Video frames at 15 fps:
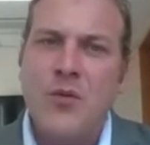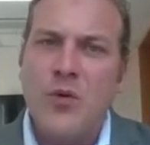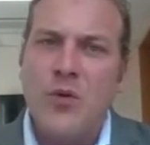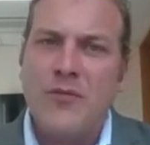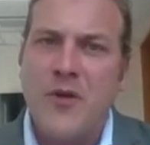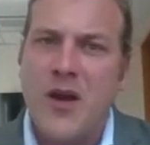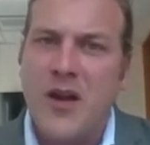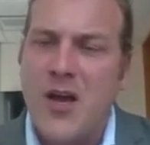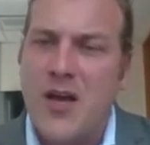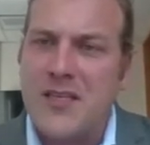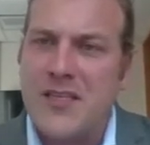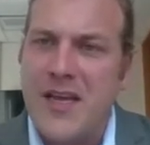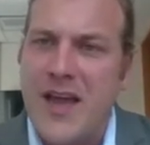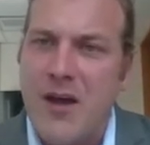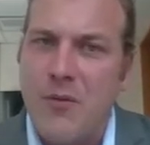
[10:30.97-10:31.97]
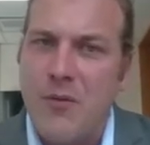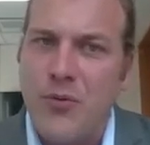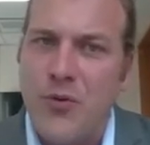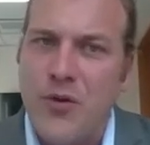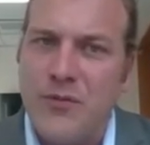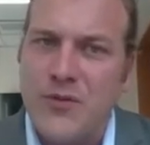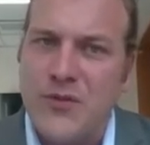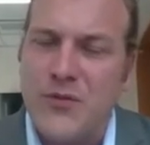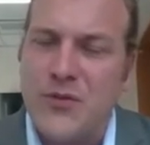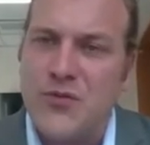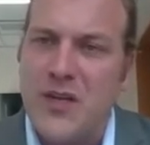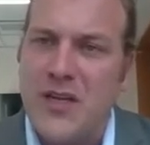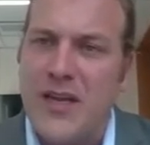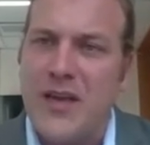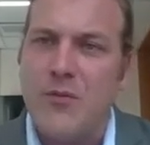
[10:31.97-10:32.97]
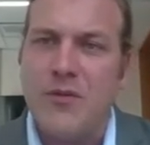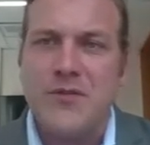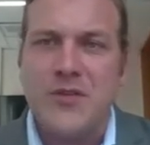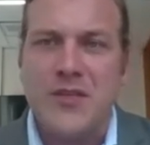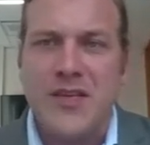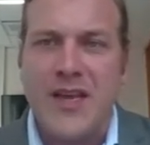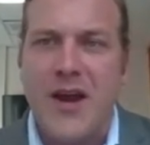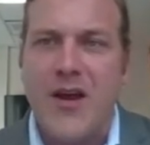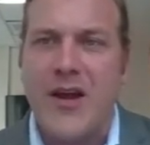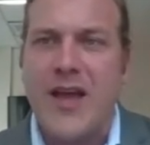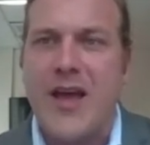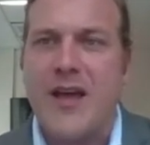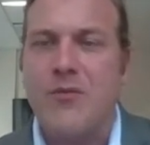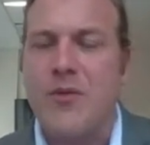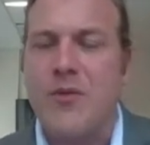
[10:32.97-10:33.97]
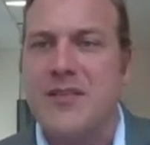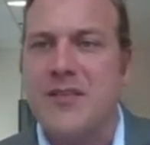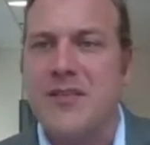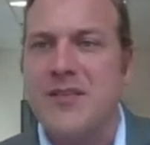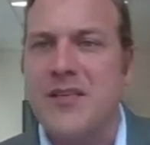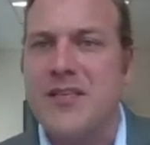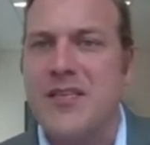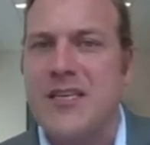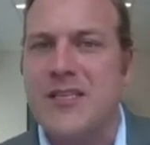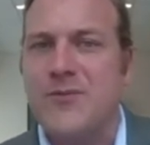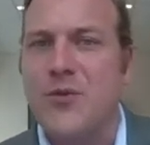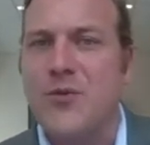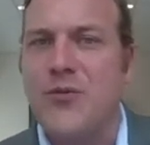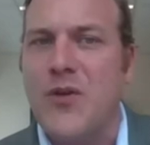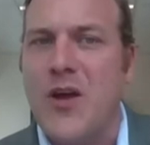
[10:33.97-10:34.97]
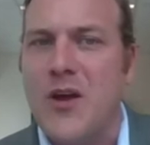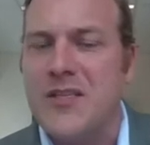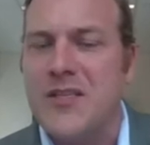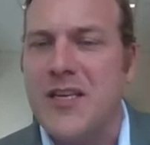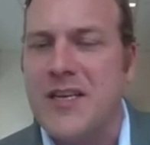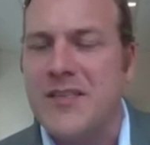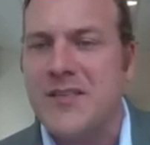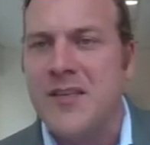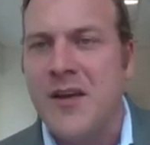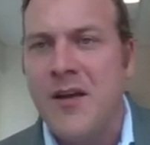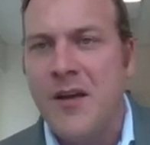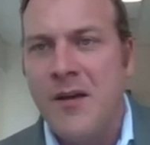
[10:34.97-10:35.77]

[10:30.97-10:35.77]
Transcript: We're finalising our approvals for drilling. We've just carried out a recent successful flow test.